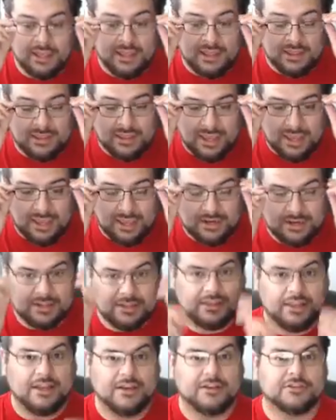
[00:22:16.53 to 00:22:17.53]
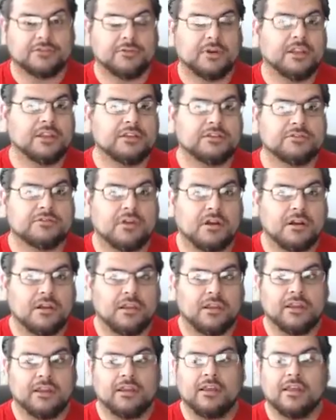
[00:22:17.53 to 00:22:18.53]
that that is really
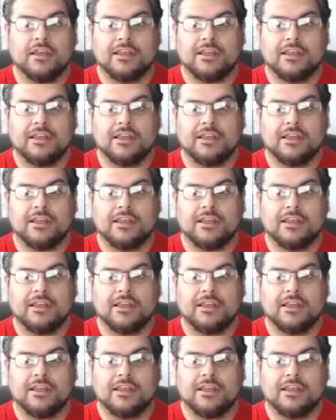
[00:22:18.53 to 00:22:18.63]
struggling,